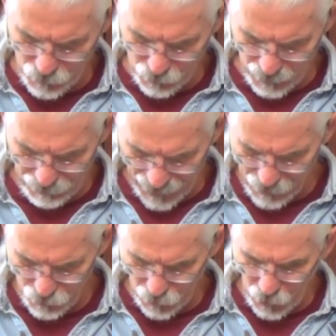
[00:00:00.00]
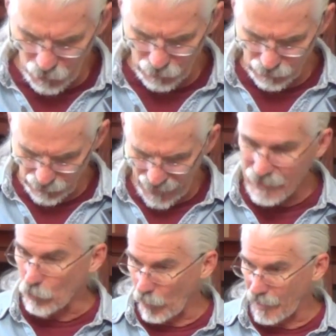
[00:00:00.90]
you repent, you'll all
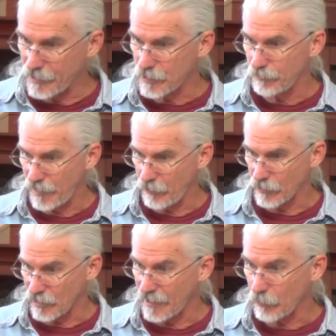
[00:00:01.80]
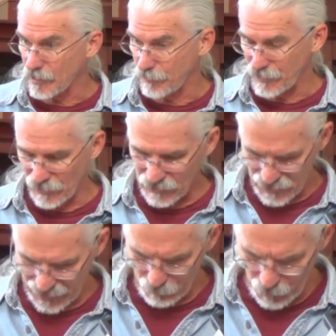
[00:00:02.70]
likewise perish. Likewise means in the
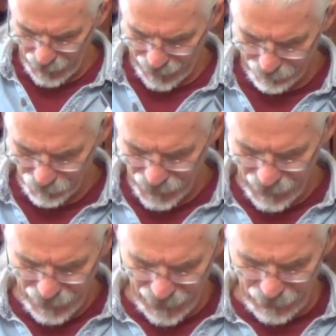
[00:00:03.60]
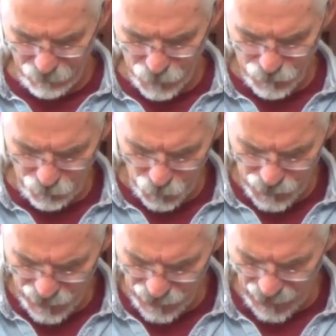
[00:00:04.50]
same way. And in verse 4,
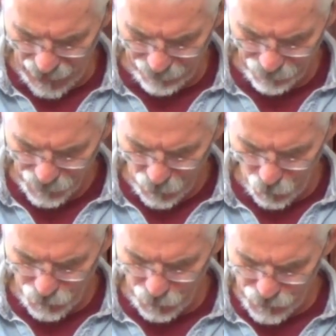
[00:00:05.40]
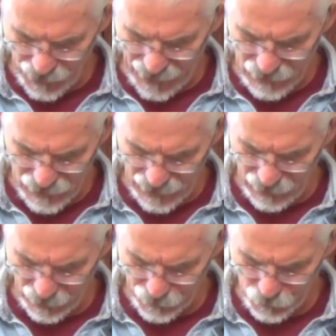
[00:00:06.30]
he says, Or those
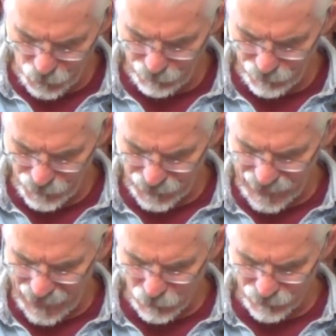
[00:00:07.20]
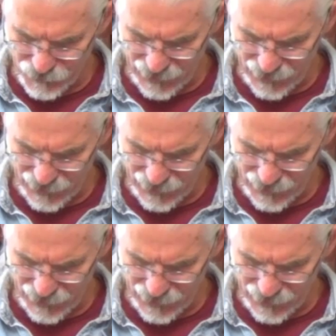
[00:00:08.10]
18 on whom the tower of